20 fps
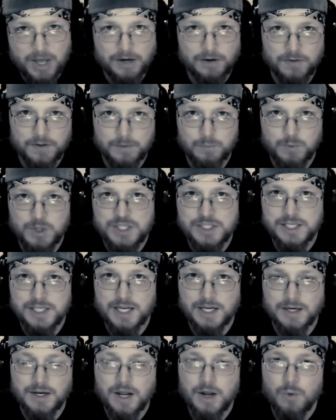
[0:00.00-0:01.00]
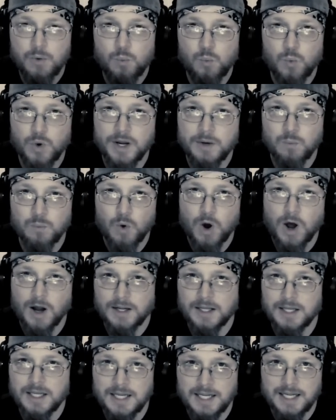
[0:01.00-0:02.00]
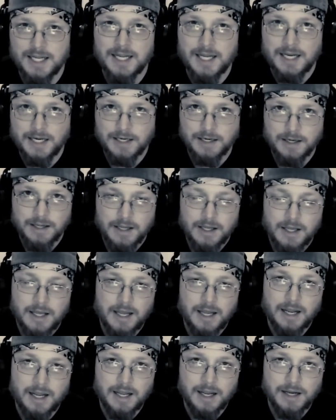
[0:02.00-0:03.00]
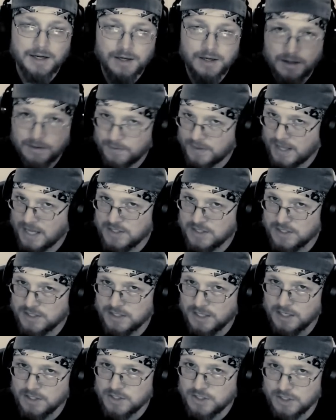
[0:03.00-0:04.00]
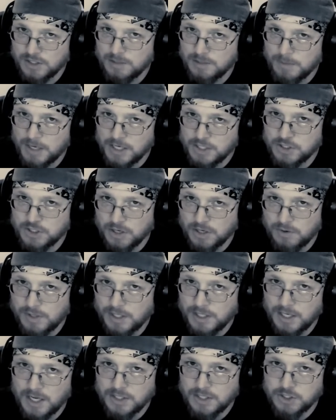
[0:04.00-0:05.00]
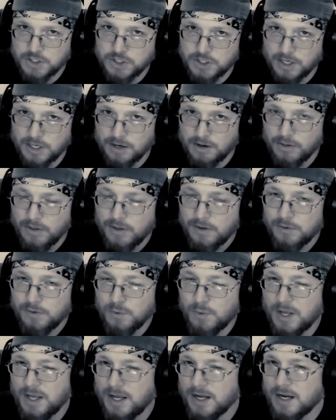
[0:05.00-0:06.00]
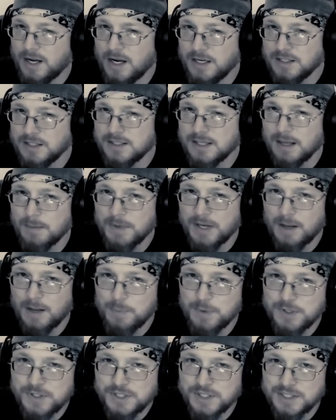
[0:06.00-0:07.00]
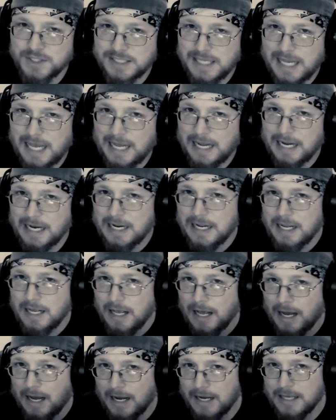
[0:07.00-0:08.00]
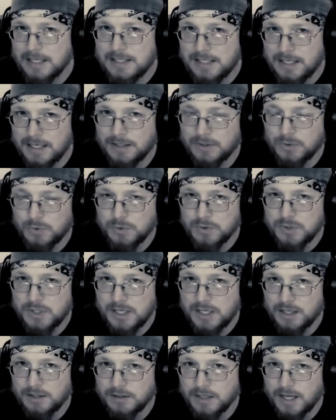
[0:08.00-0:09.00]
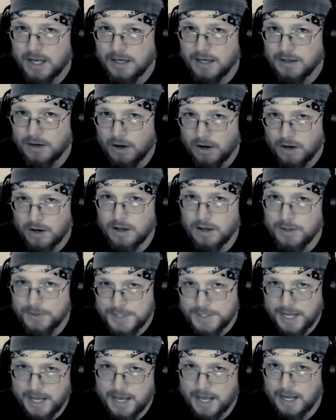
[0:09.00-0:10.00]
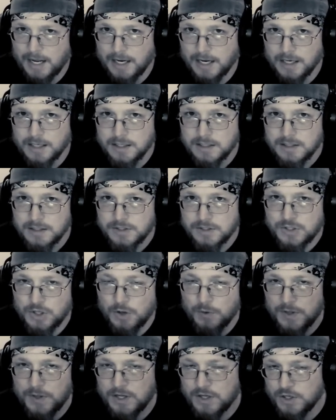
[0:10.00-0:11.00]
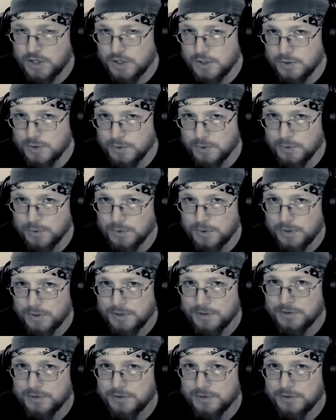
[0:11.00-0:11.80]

better than we did when walking in. And that's essentially my show in a nutshell. The way I kind of sum it up is to say, I dig through the internet all day so that you